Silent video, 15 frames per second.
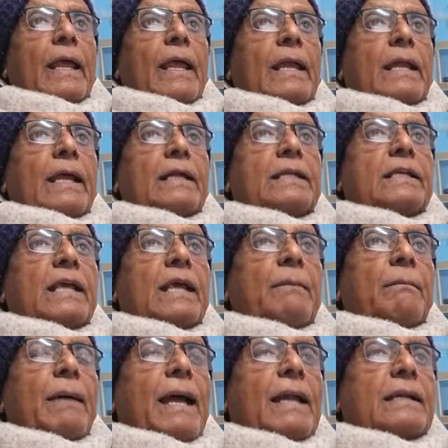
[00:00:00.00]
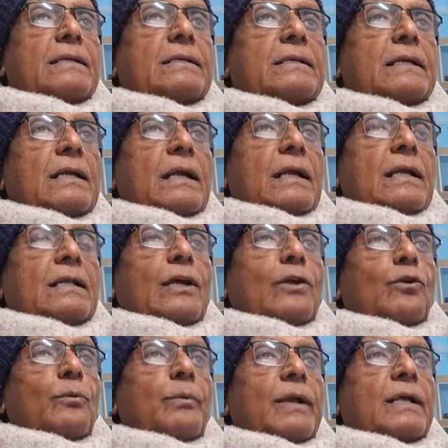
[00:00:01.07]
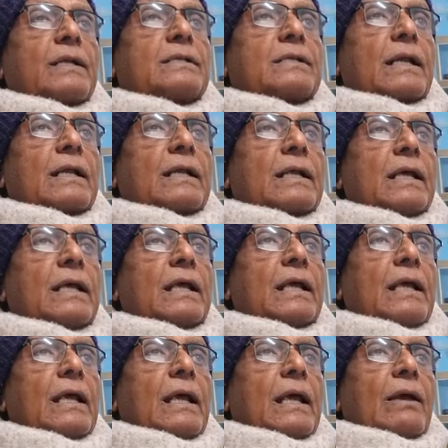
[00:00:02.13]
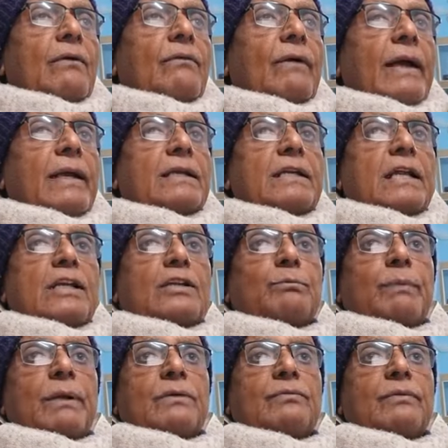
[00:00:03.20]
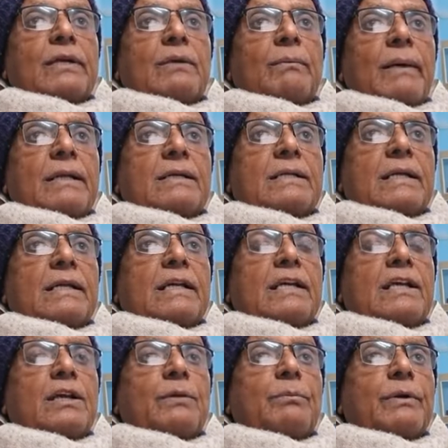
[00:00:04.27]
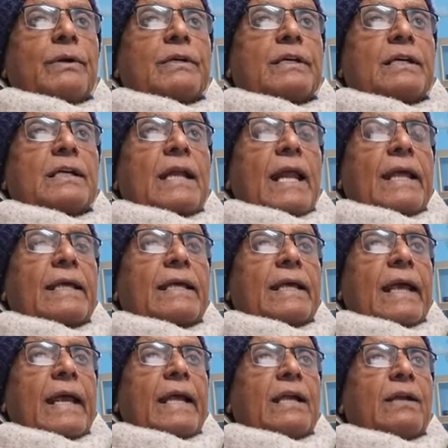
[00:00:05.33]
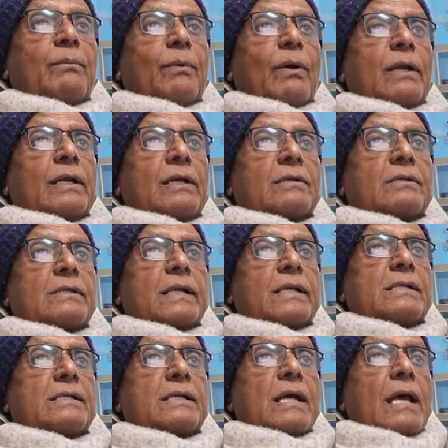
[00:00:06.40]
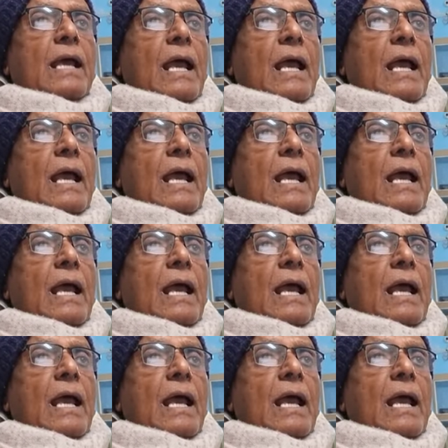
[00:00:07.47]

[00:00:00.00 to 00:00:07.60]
energy imbalance. The rubric Sulky finds a specific mention in repertory like Kent, Boniface,